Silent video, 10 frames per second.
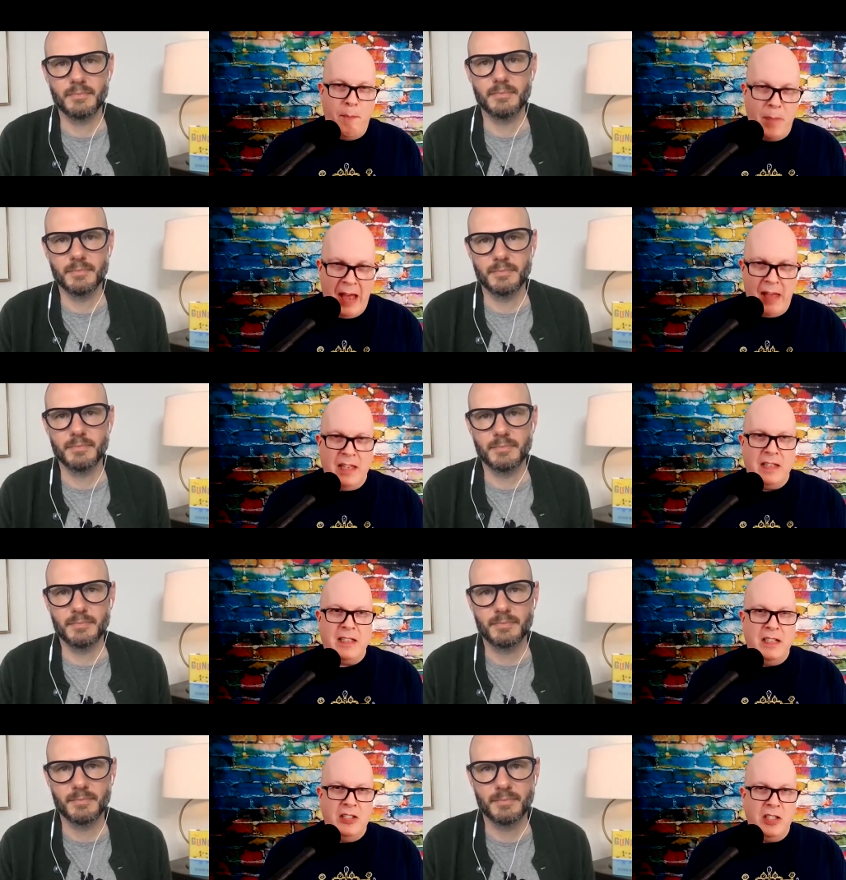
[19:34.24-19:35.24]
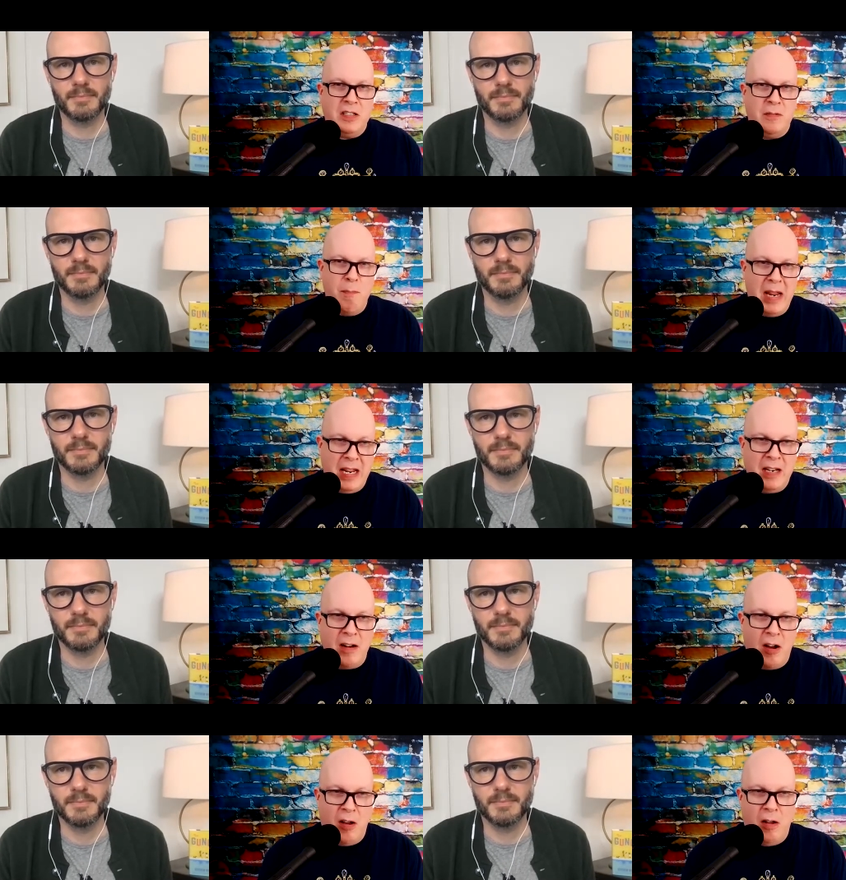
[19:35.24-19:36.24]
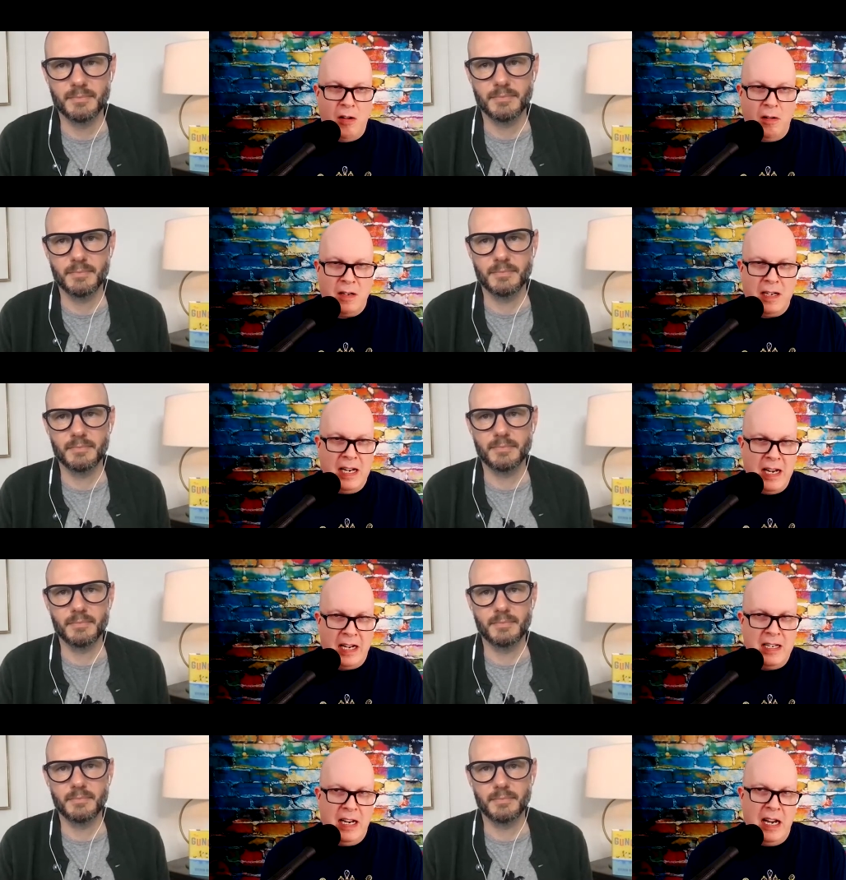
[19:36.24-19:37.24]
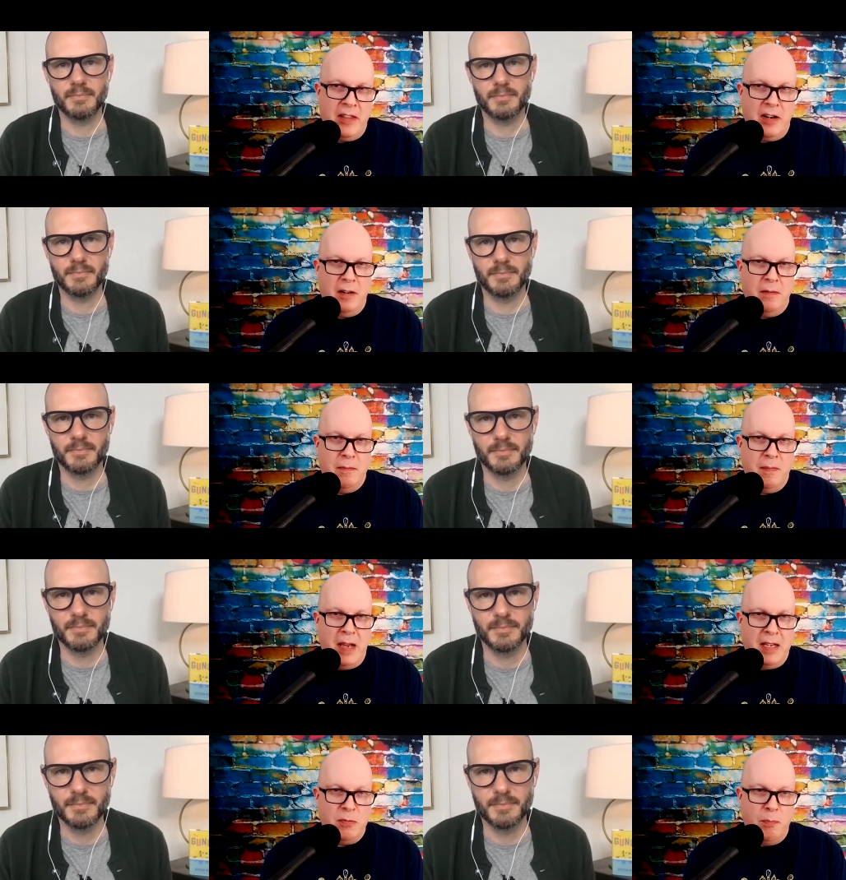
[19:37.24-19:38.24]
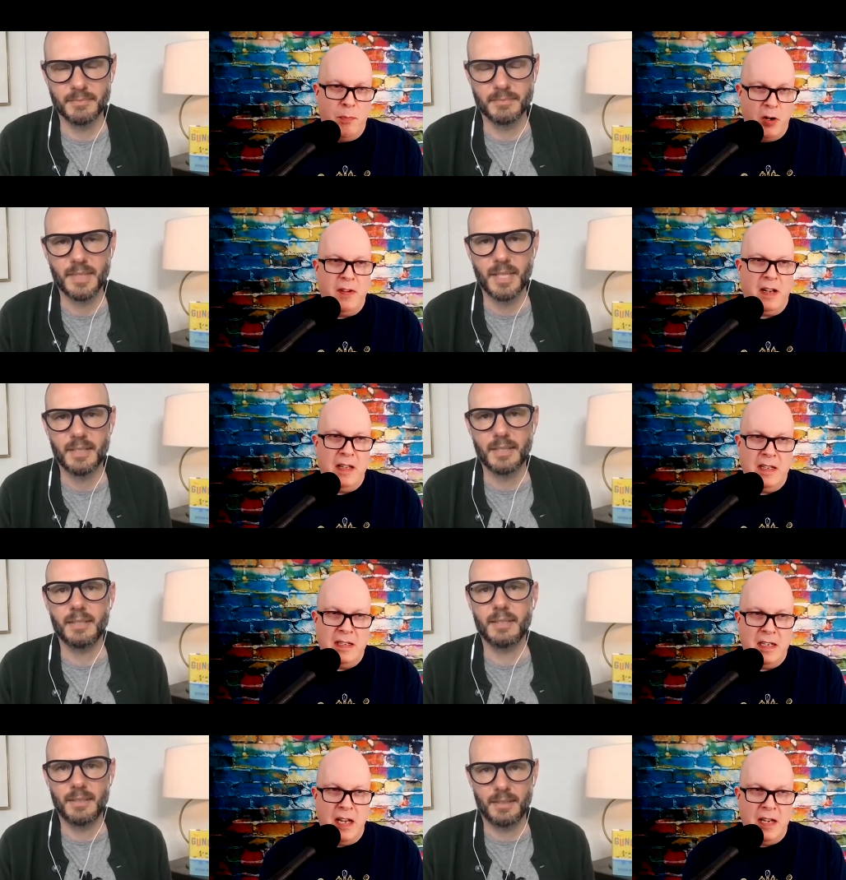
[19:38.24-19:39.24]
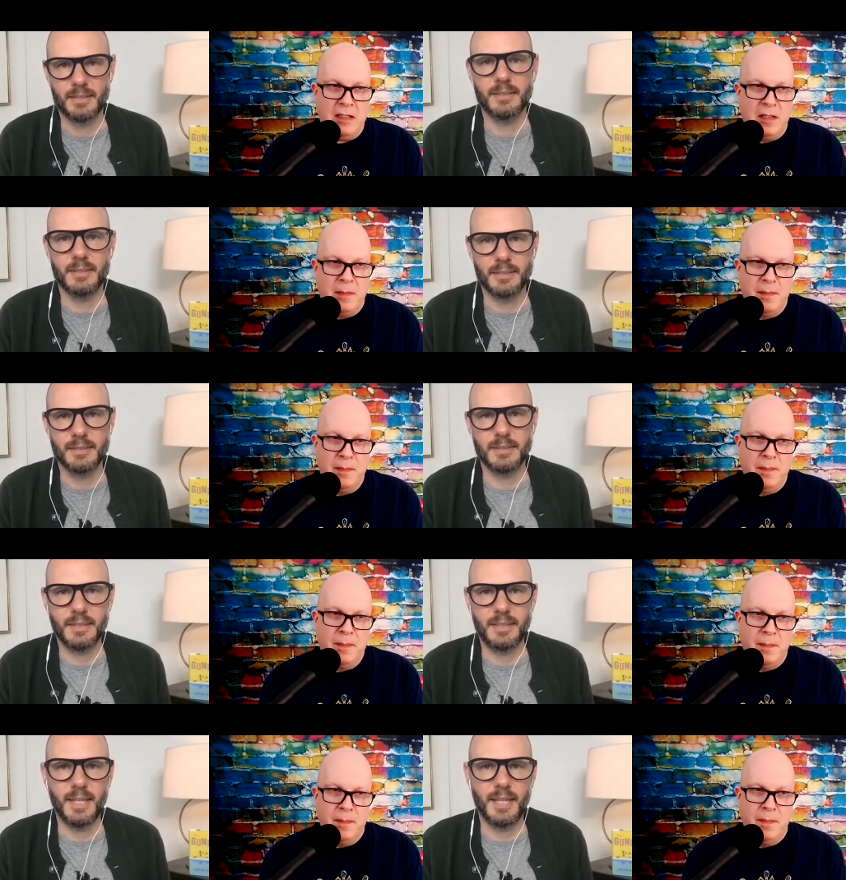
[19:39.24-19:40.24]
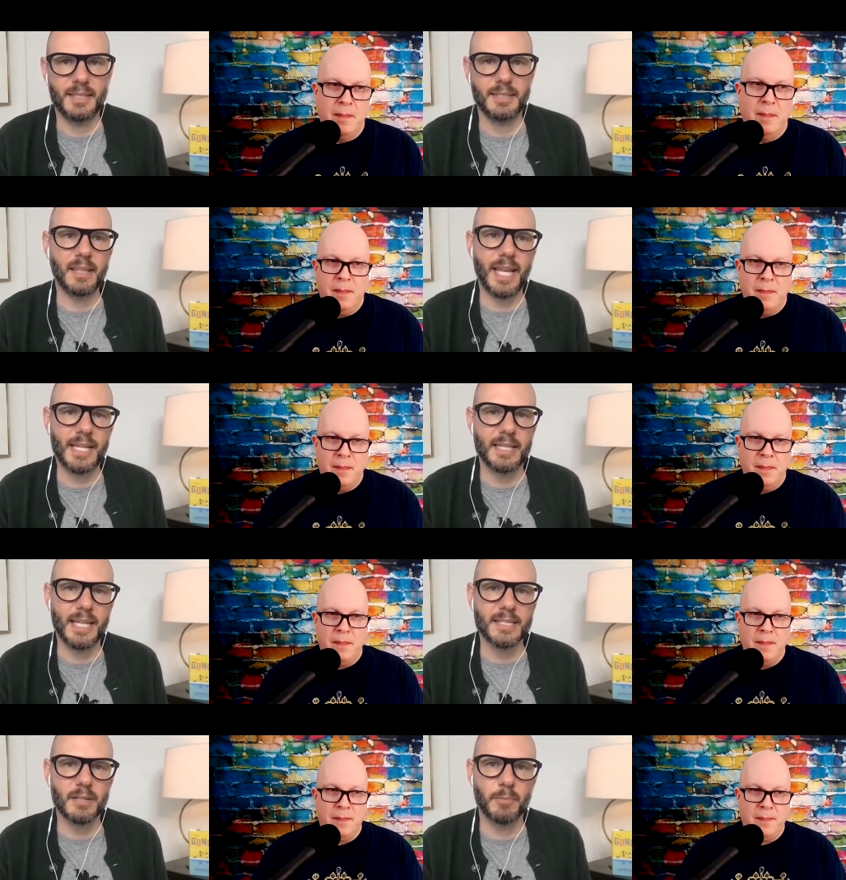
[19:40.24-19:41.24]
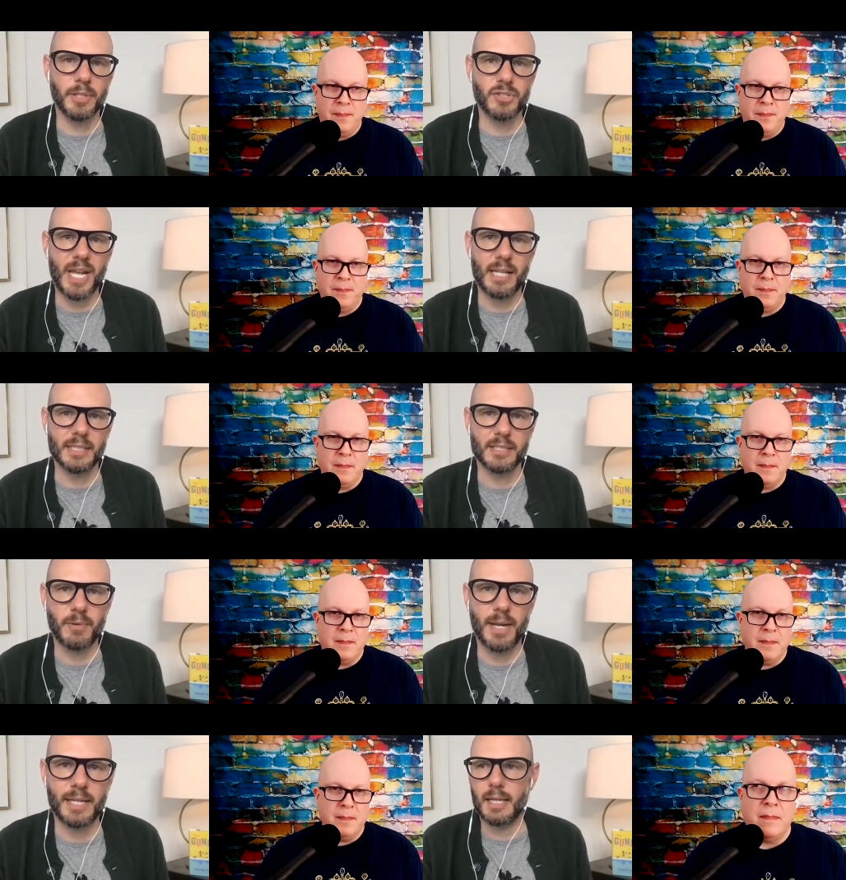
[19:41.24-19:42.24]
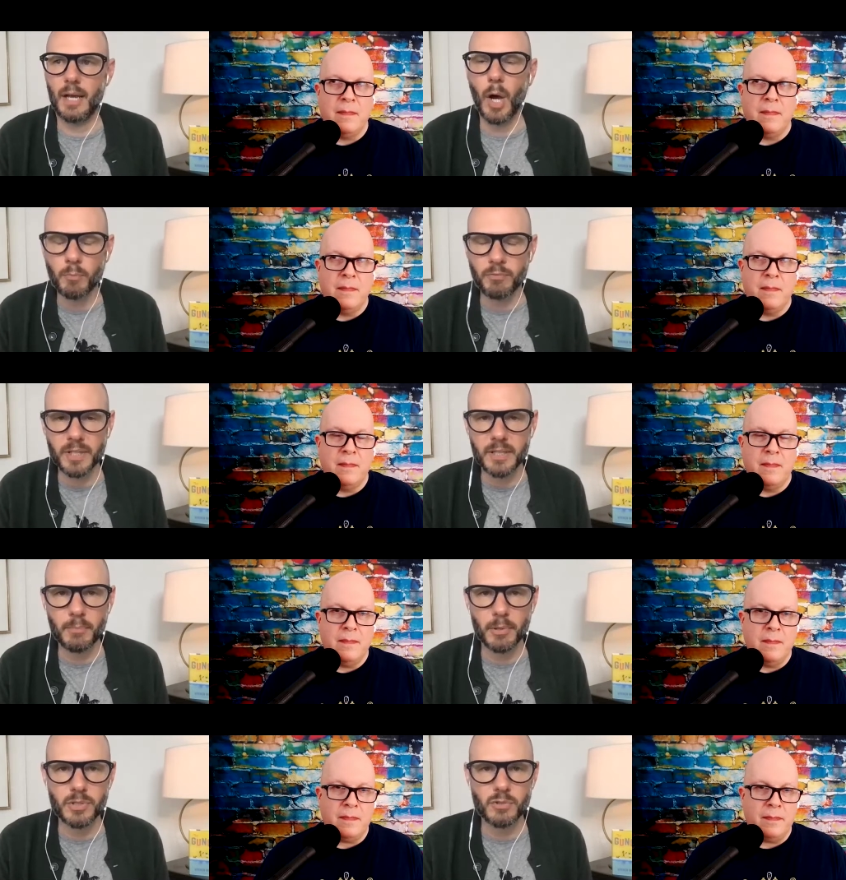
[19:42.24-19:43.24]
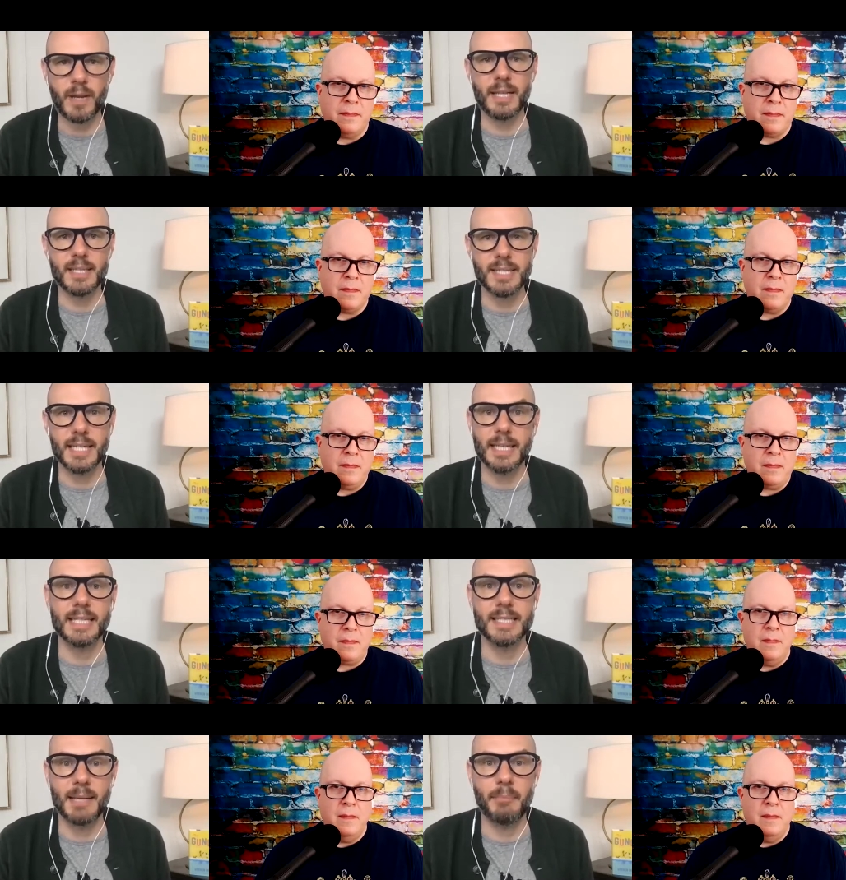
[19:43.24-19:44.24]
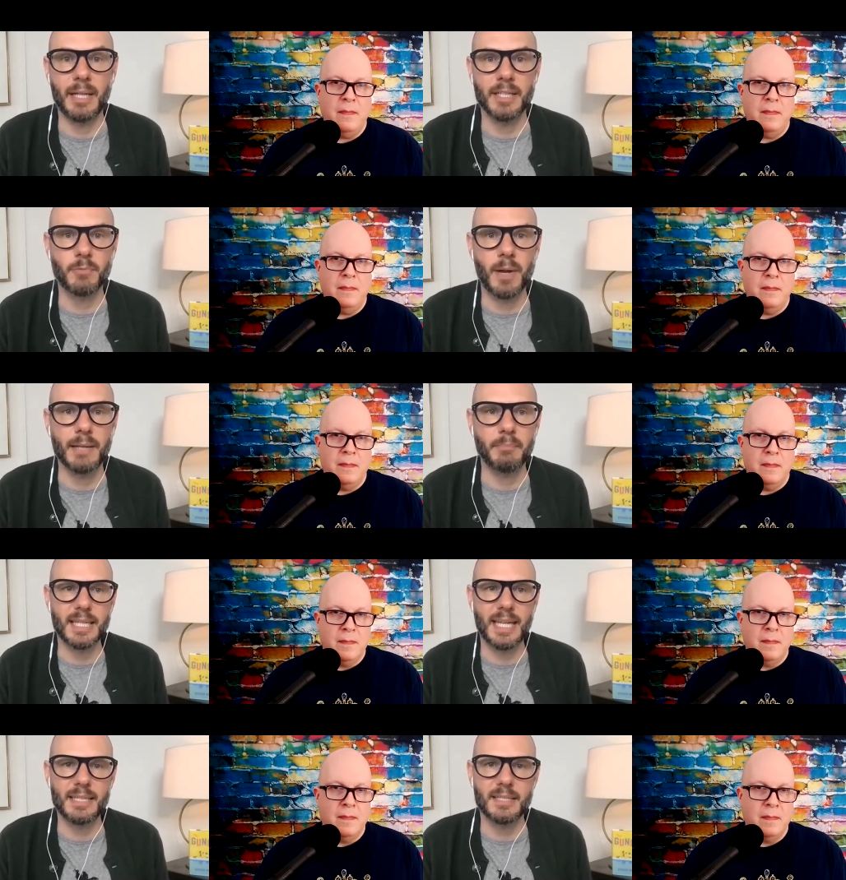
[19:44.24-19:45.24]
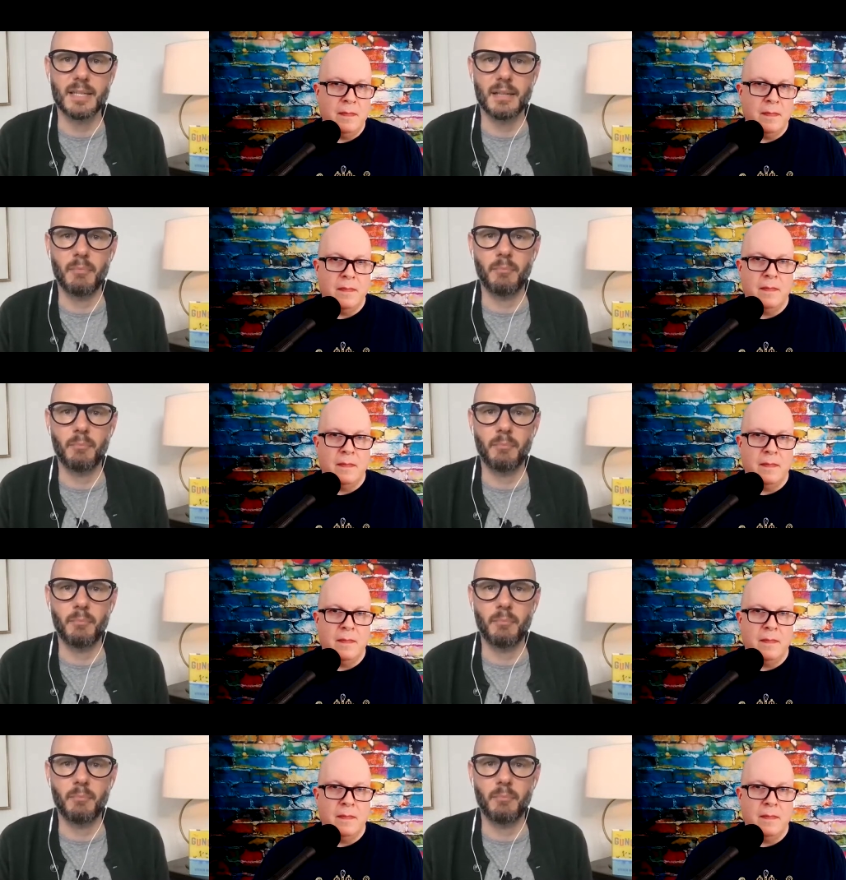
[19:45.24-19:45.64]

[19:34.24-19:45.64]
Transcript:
Speaker 1: balance to just make it all connect together as perfectly as it does.
Speaker 2: Yeah, that and that's the real challenge, right? Hopefully the book's strength is that it gets that balance right, but that is the